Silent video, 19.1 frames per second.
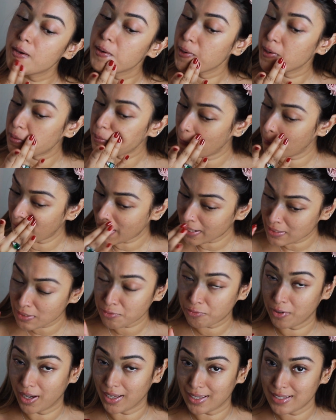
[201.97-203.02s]
It
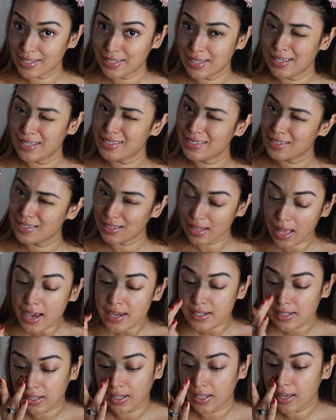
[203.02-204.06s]
mattifies
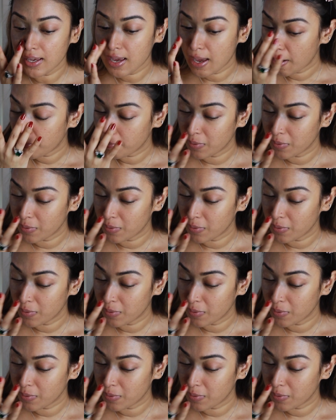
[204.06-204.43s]
slightly,